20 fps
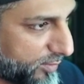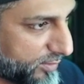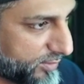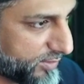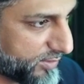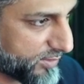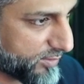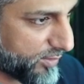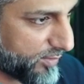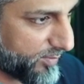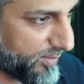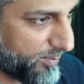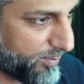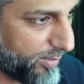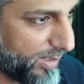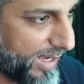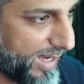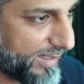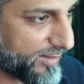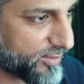just gonna be
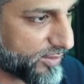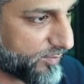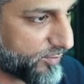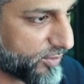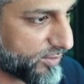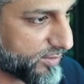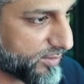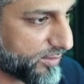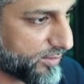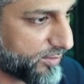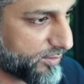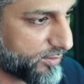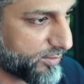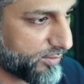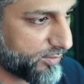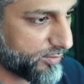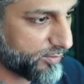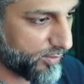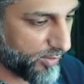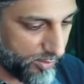black. So I'm just gonna
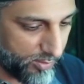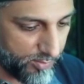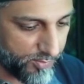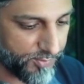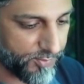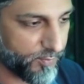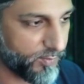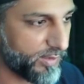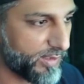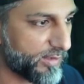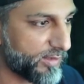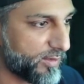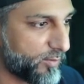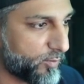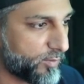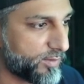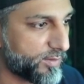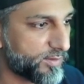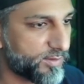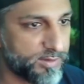do all three at the
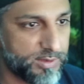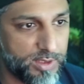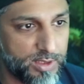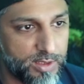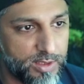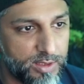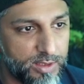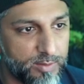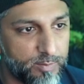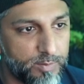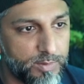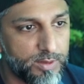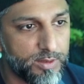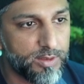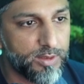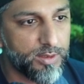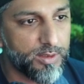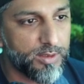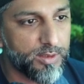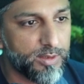one time.
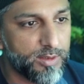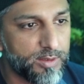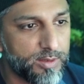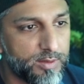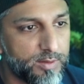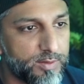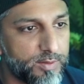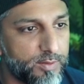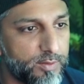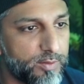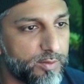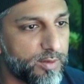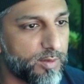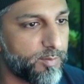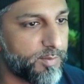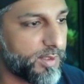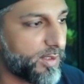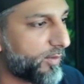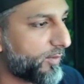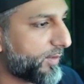New
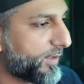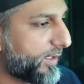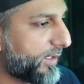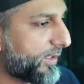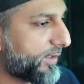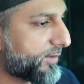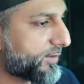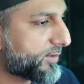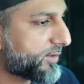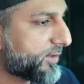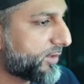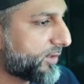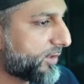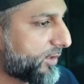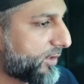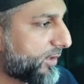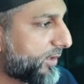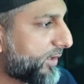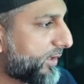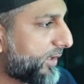component
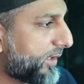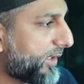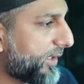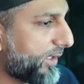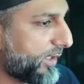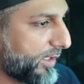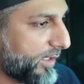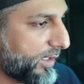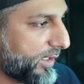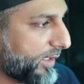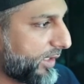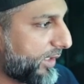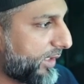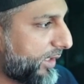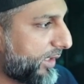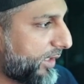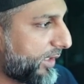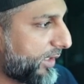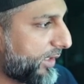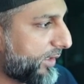
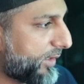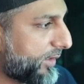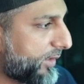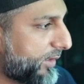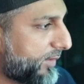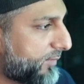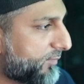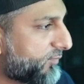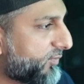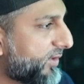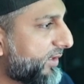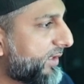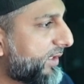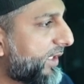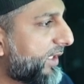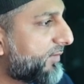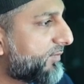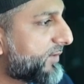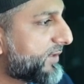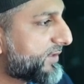and
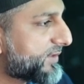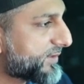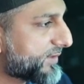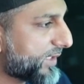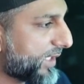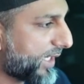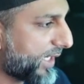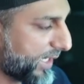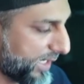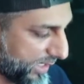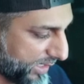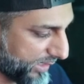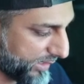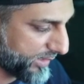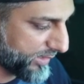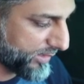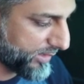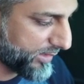rename this guy